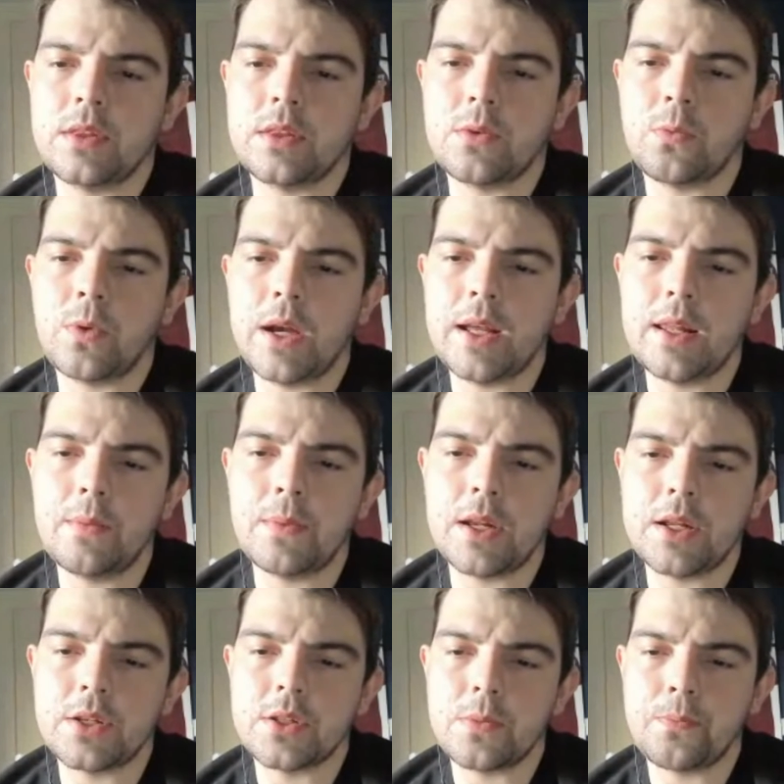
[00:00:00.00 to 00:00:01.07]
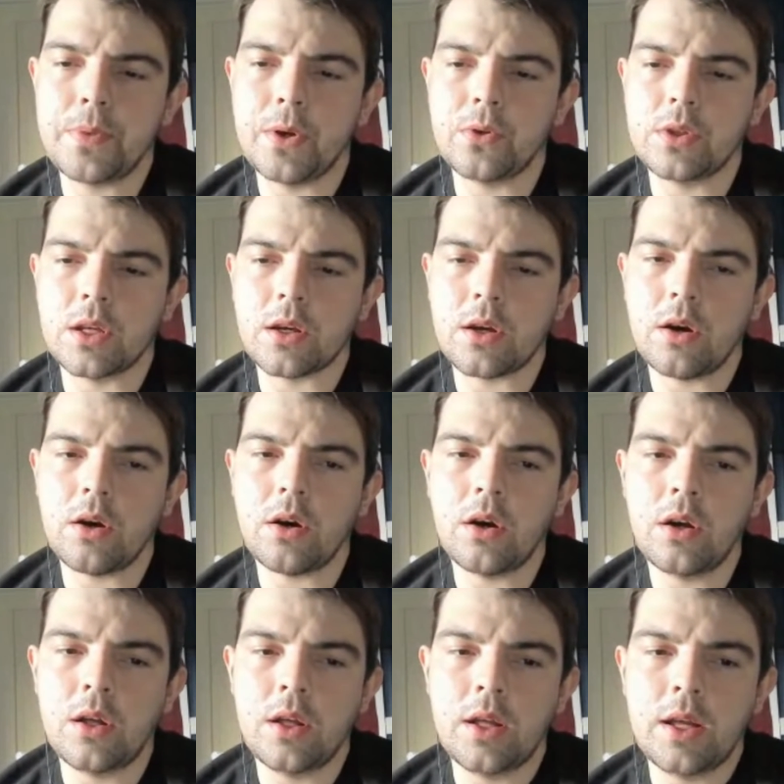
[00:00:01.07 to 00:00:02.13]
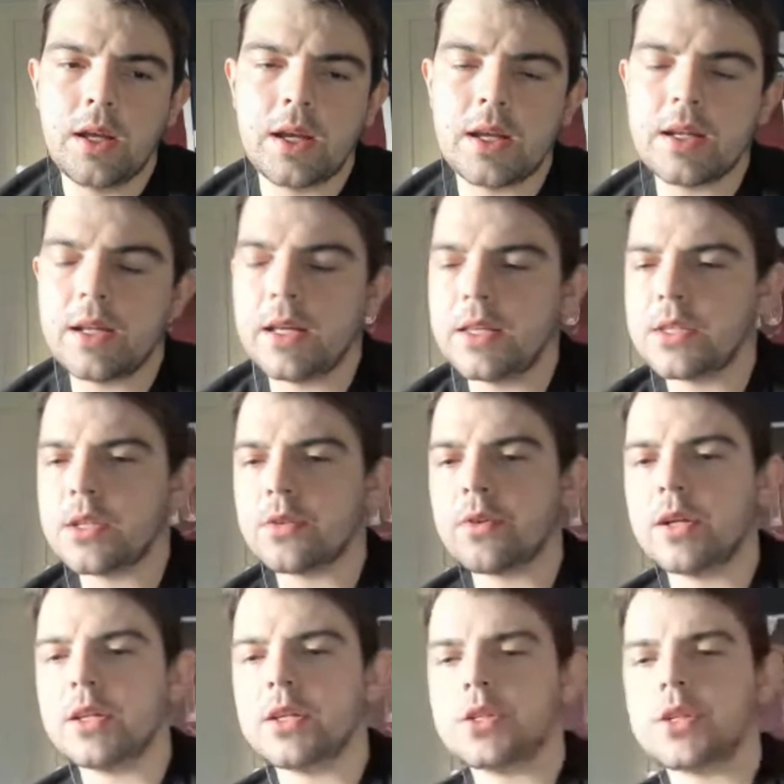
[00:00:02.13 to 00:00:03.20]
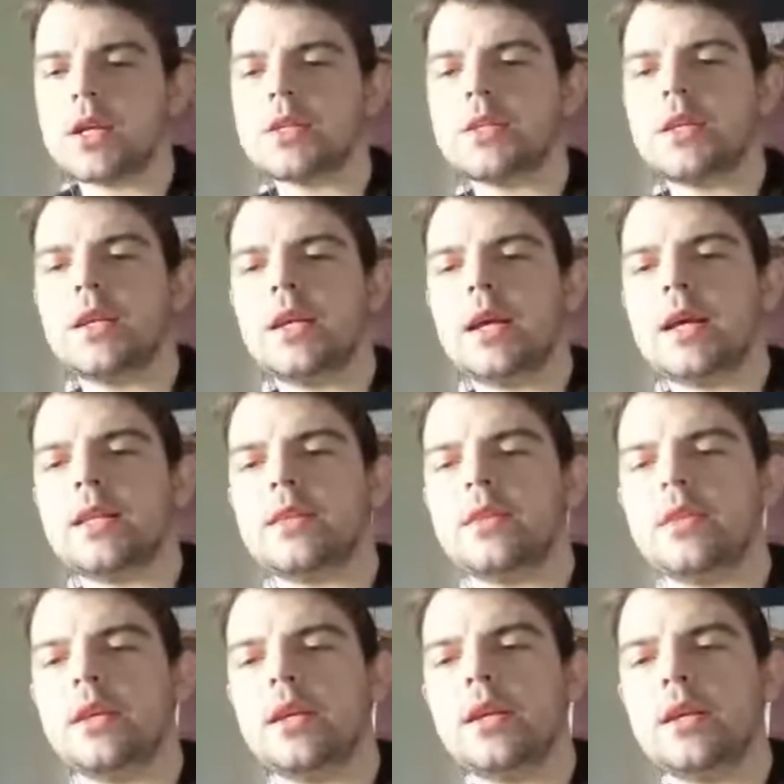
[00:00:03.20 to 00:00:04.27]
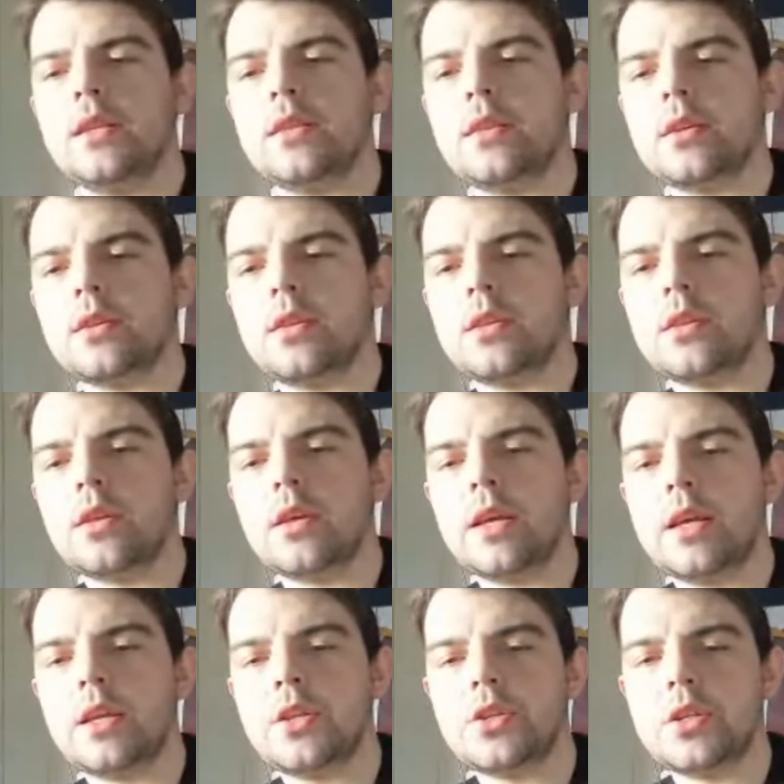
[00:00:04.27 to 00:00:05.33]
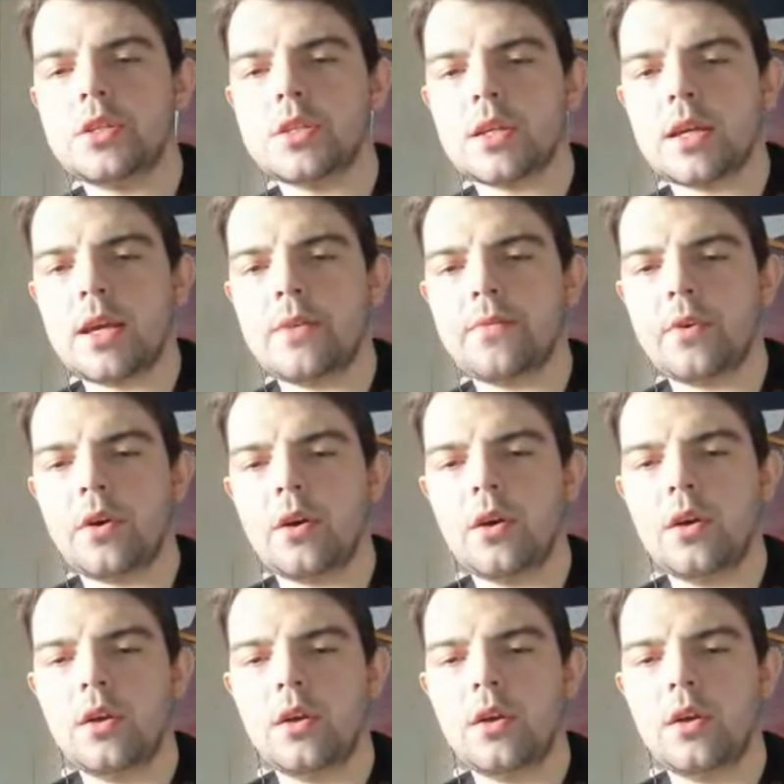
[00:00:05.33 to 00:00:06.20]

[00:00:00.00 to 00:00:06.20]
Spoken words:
the way they managed to build the car and integrate the chassis and the engine together